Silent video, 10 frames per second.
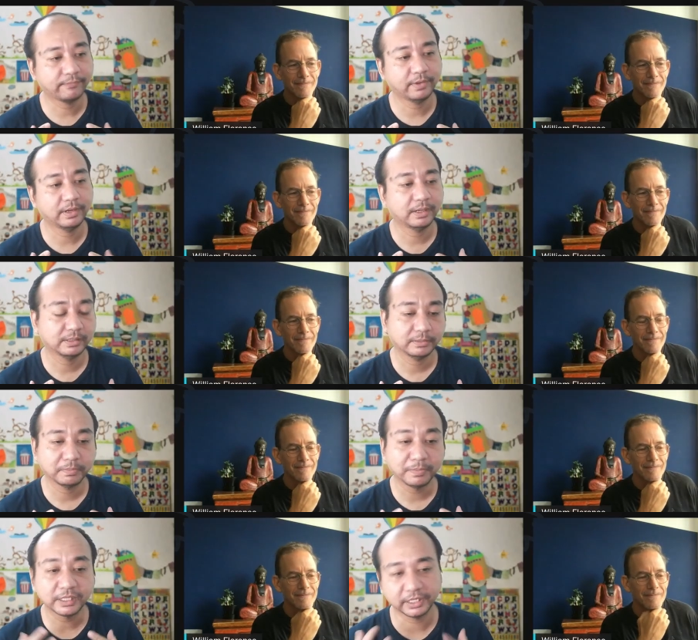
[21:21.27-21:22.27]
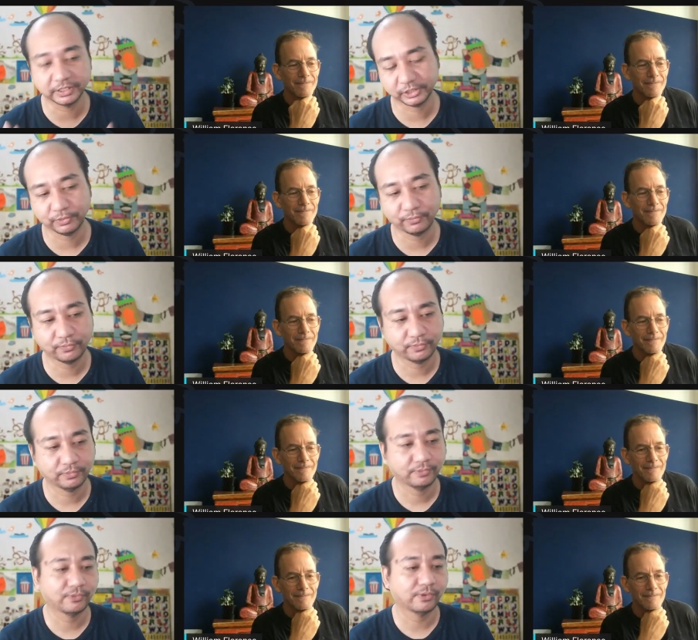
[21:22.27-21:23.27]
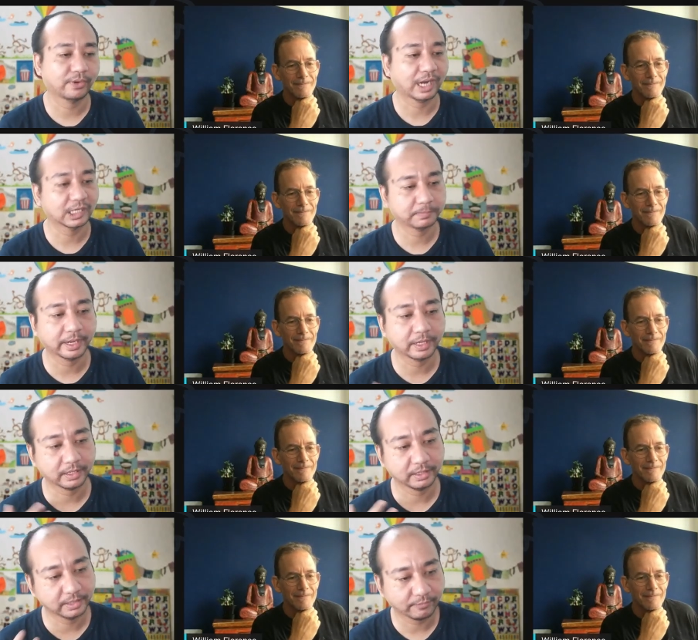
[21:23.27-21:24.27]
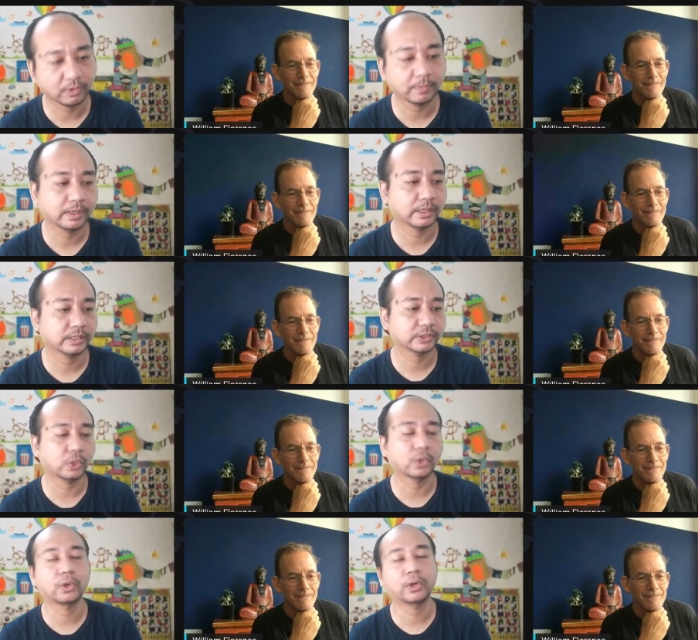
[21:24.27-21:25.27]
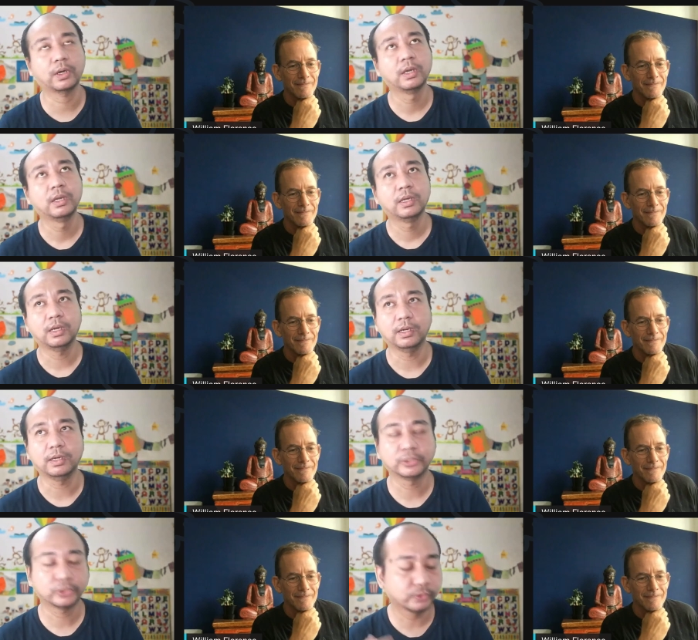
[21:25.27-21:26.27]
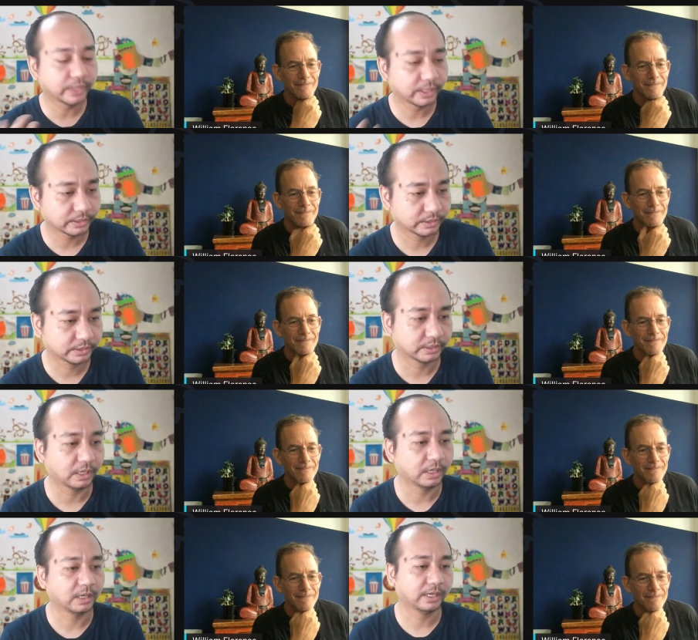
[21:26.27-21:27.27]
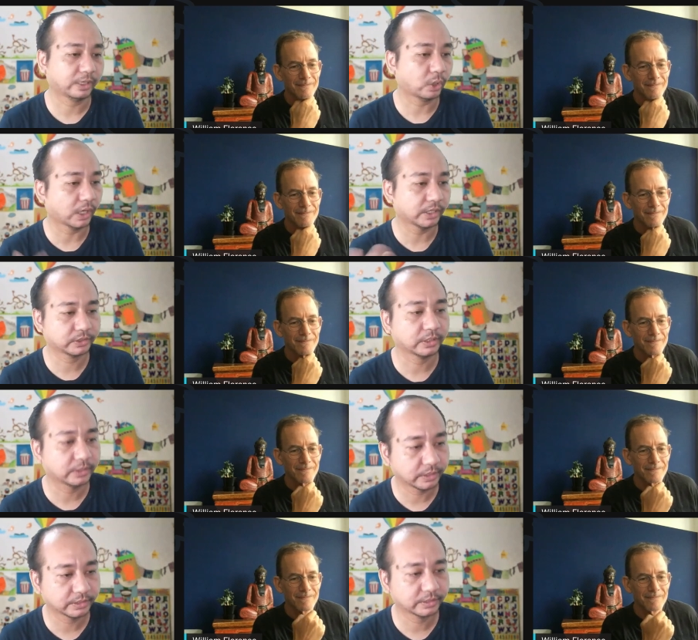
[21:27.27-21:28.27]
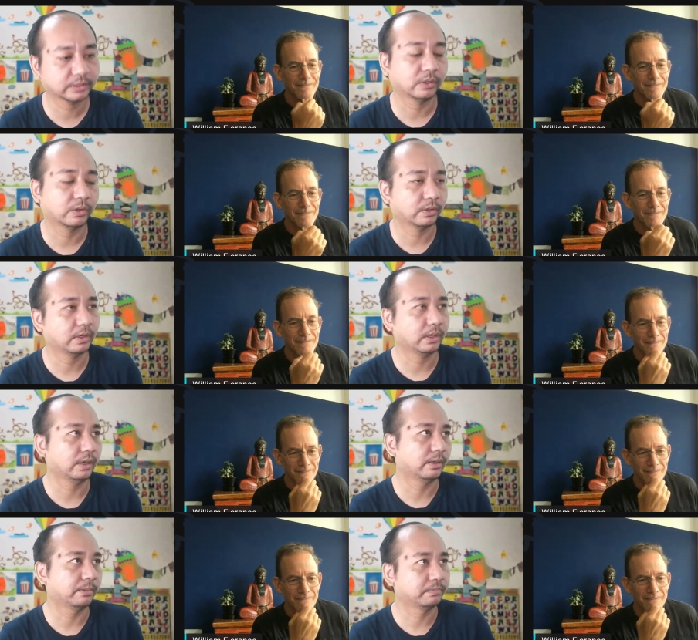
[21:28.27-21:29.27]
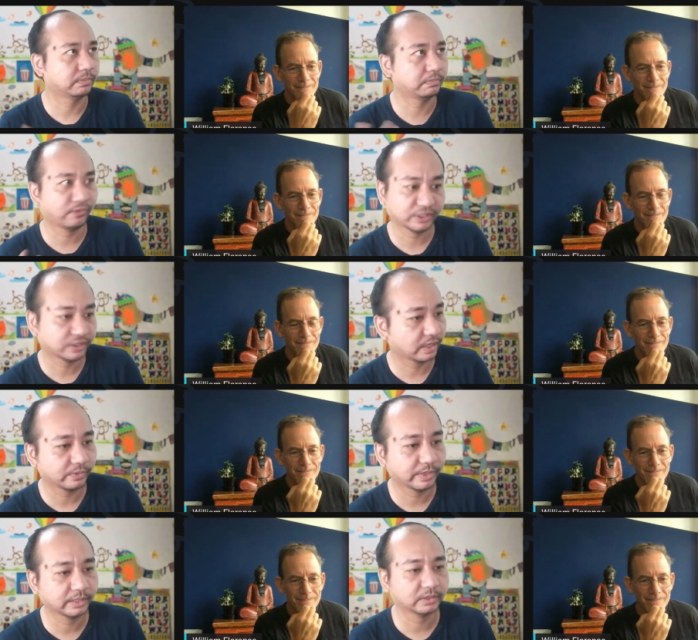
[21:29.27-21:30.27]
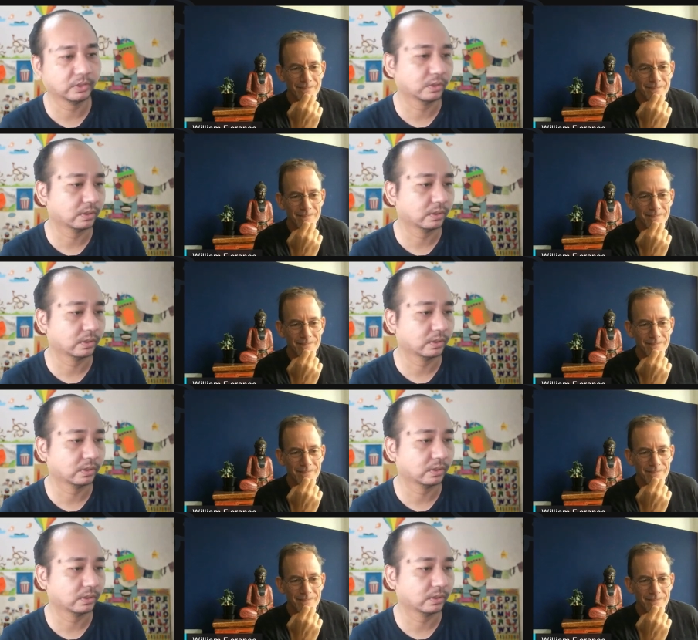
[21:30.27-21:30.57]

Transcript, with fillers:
Speaker 1: a message for aspiring developers or students, college students, or fresh graduates, or